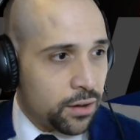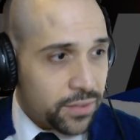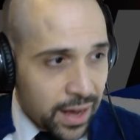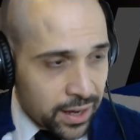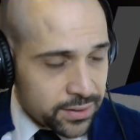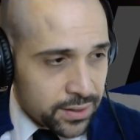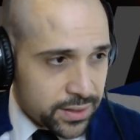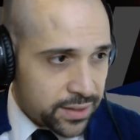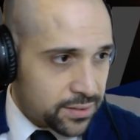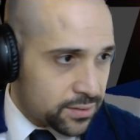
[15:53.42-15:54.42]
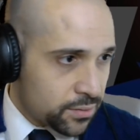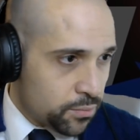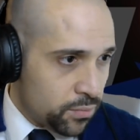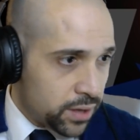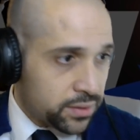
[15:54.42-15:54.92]
of content that's
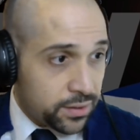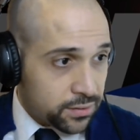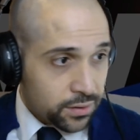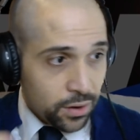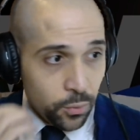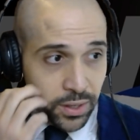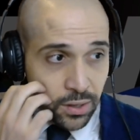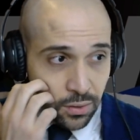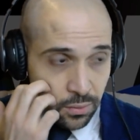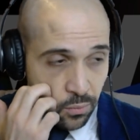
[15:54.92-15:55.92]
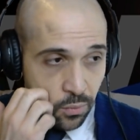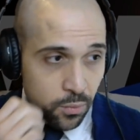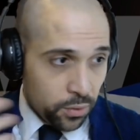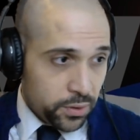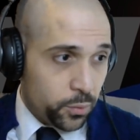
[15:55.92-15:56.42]
at least a week,
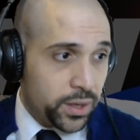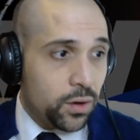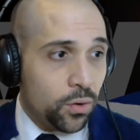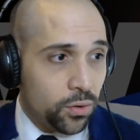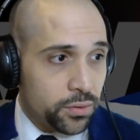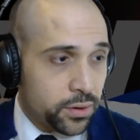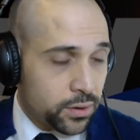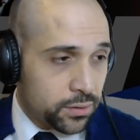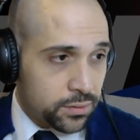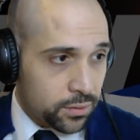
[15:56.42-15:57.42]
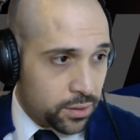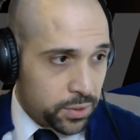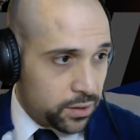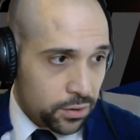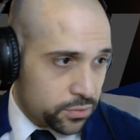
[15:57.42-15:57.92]
more than a week old. So it could
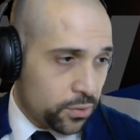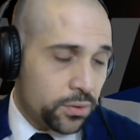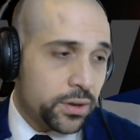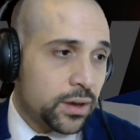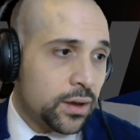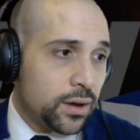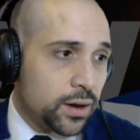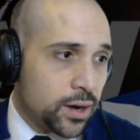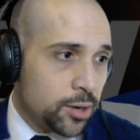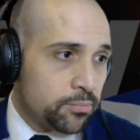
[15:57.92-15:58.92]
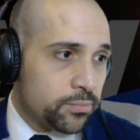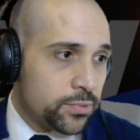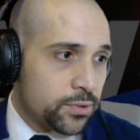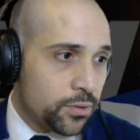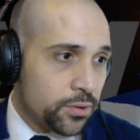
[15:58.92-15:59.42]
be years old. Um,
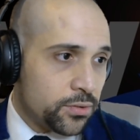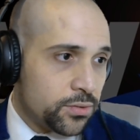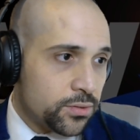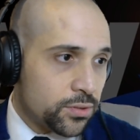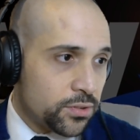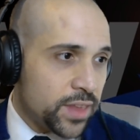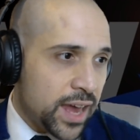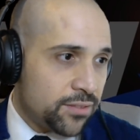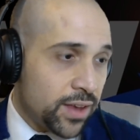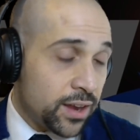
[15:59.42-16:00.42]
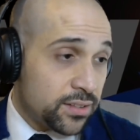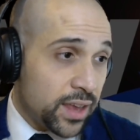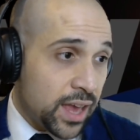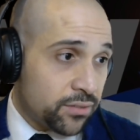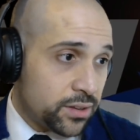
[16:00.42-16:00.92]
so there's there's that advantage
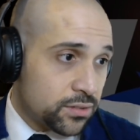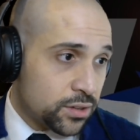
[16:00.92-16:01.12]
they have, at least